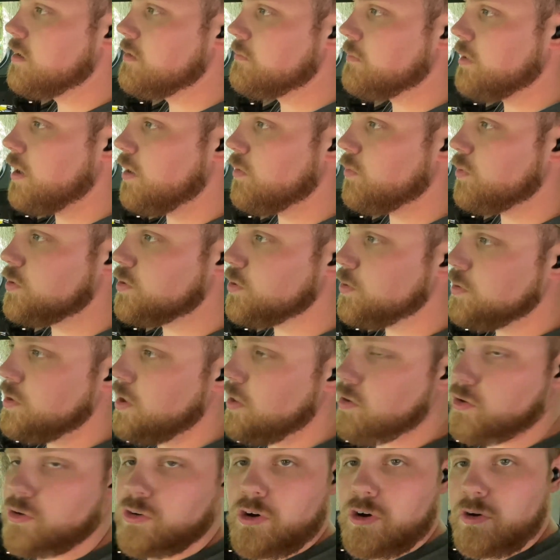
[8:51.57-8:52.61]
But we'll do
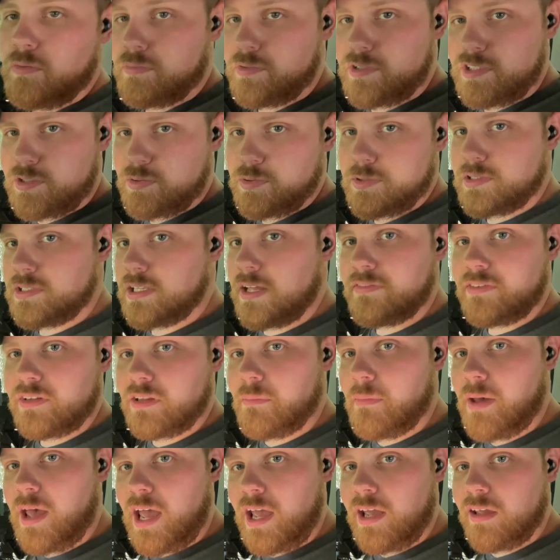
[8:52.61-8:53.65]
another group, just what's left in the
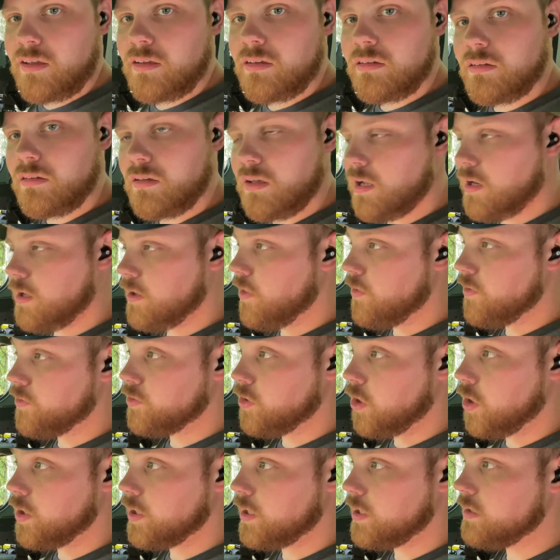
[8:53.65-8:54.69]
mag, at another
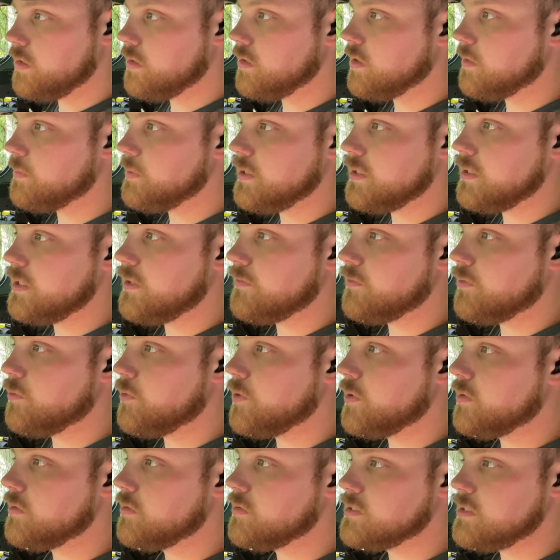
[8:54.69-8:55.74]
target, a completely different
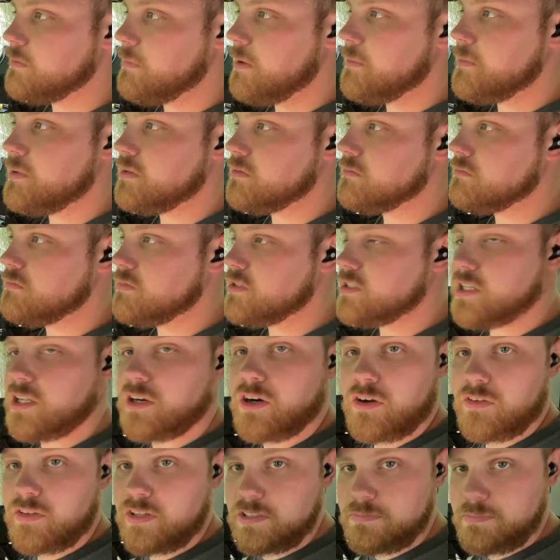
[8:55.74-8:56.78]
one, because I'm aiming center
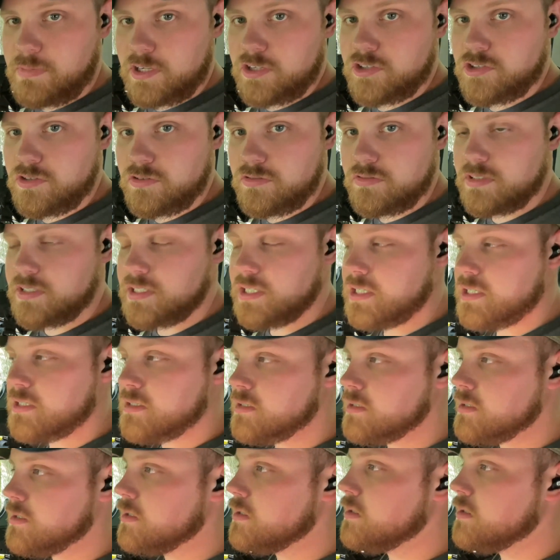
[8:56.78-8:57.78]
of these big shooting C's.